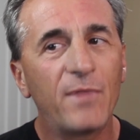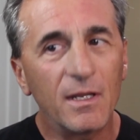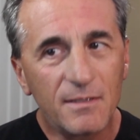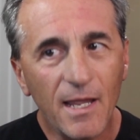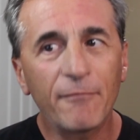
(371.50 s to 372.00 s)

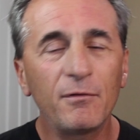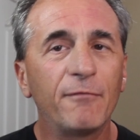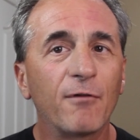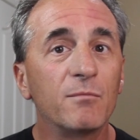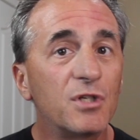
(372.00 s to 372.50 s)
they're
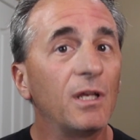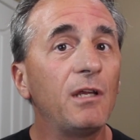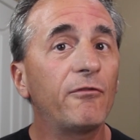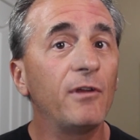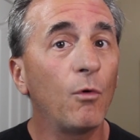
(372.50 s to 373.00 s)
definitely from
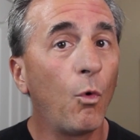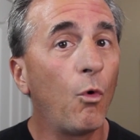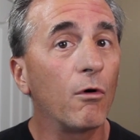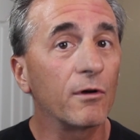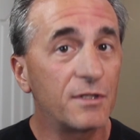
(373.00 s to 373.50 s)
Genesi
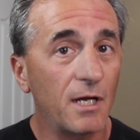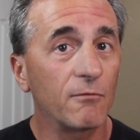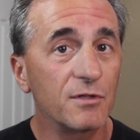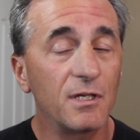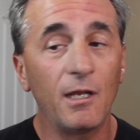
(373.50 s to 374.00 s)
or
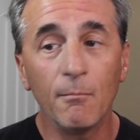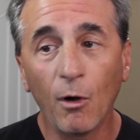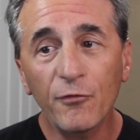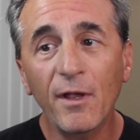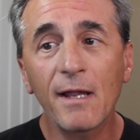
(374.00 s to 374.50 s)
Terracini.
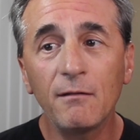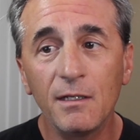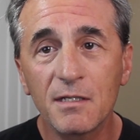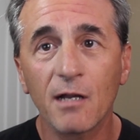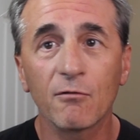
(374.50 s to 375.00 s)
Most
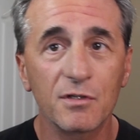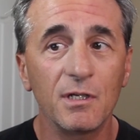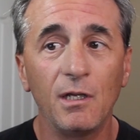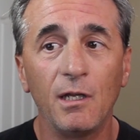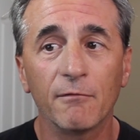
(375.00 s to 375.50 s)
likely
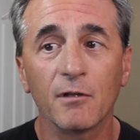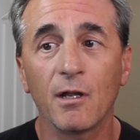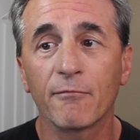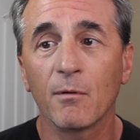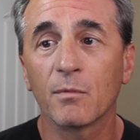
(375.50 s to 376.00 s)
Terracini if
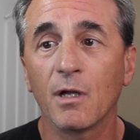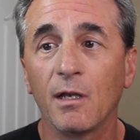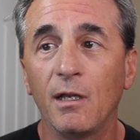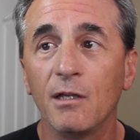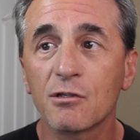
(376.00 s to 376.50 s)
they're not from
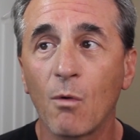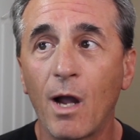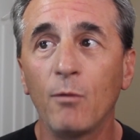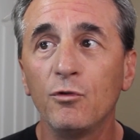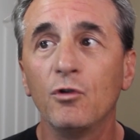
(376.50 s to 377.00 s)
Carini.
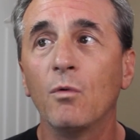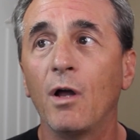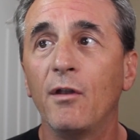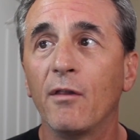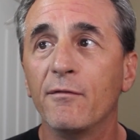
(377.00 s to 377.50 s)
So I will
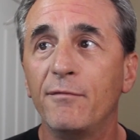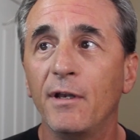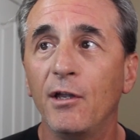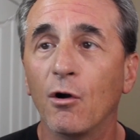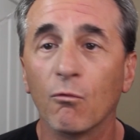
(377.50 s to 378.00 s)
do another
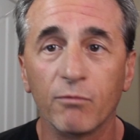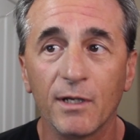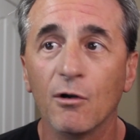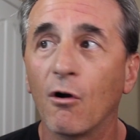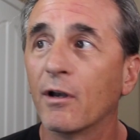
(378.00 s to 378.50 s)
video
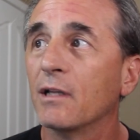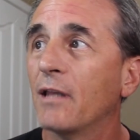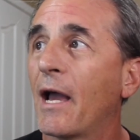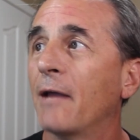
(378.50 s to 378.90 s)
regarding